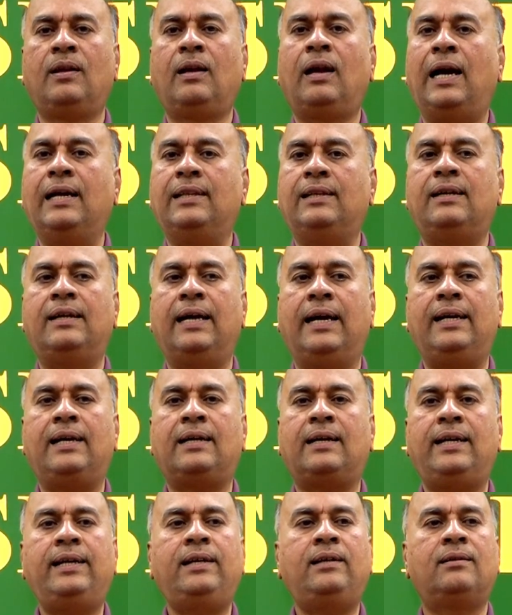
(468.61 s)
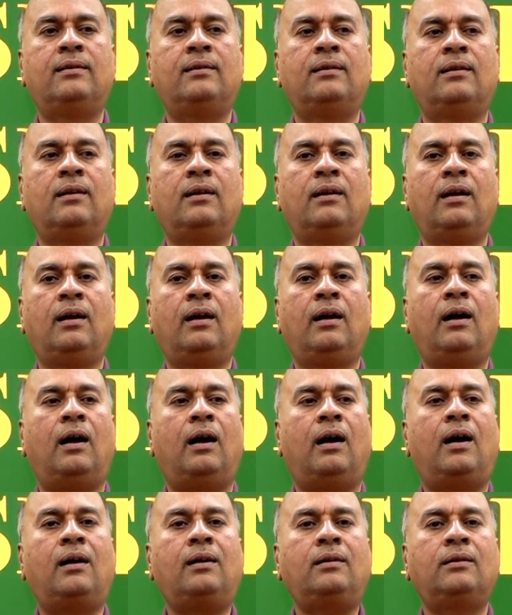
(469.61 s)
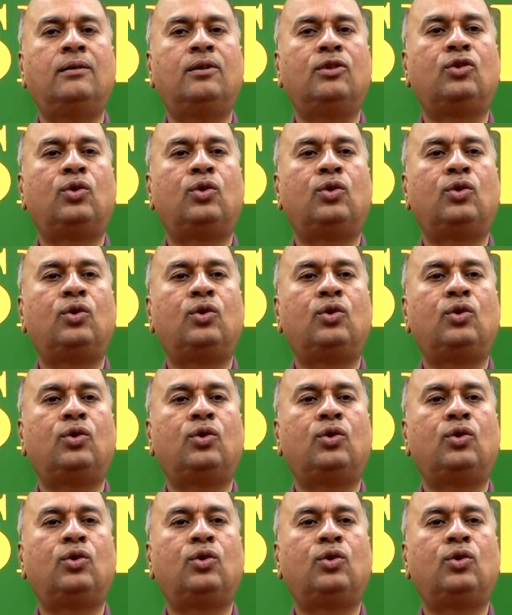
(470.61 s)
either directly or